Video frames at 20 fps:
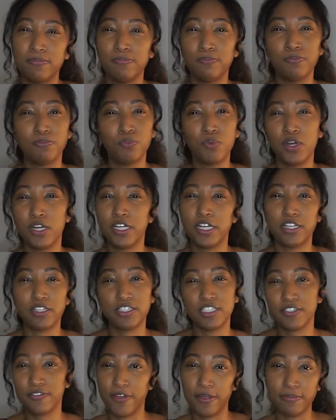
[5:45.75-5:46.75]
one
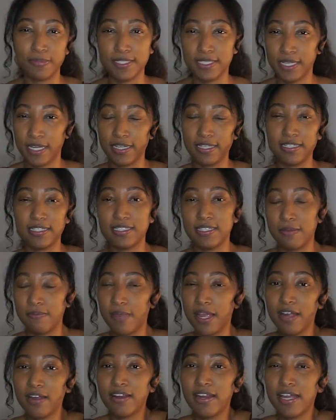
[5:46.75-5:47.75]
another's family's not in the same
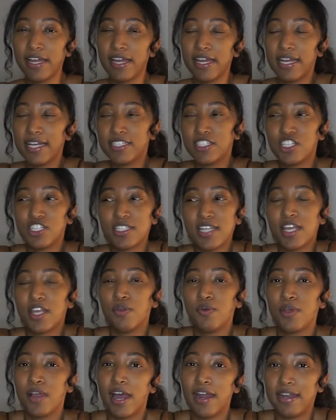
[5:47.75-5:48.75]
area? It's just like you
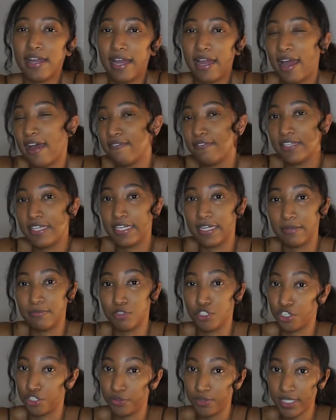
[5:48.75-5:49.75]
kind of have to end up
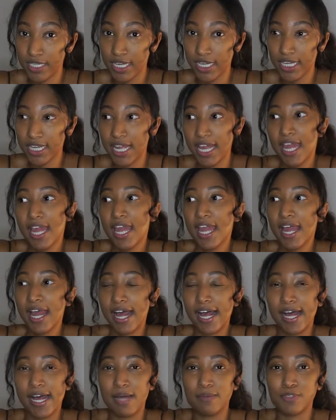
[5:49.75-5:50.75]
choosing.
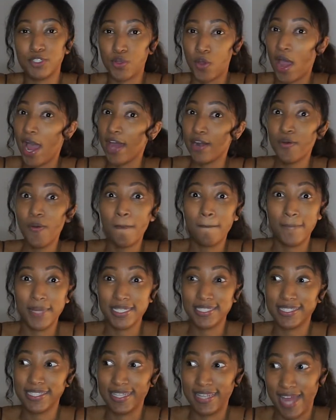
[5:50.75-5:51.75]
So I don't
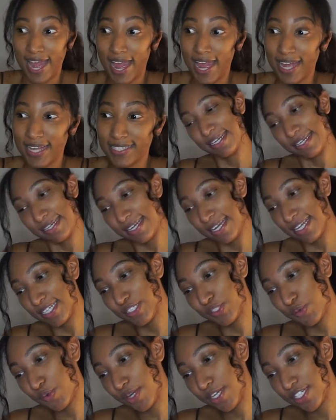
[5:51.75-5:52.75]
miss that.
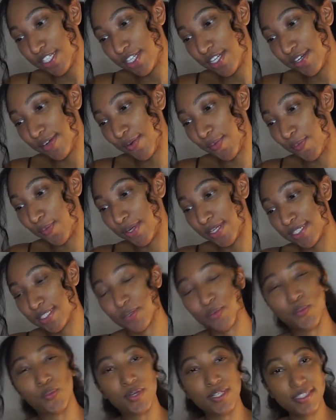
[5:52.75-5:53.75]
Next question was,
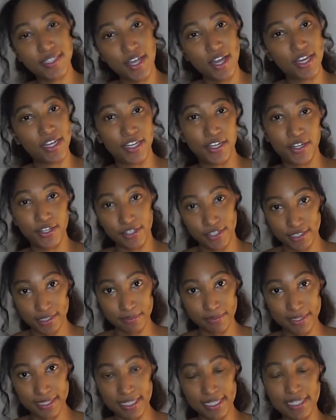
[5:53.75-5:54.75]
what's on your
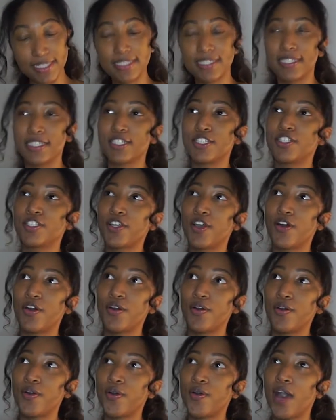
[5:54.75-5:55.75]
Christmas list?
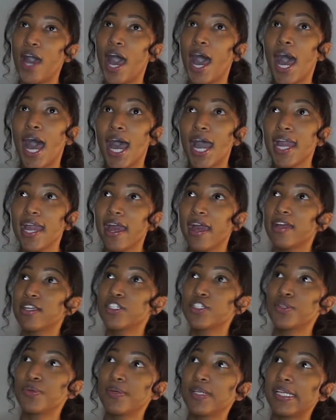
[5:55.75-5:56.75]
So I
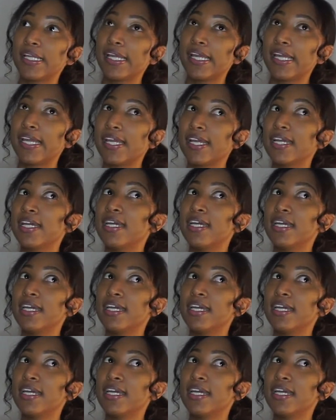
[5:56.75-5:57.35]
actually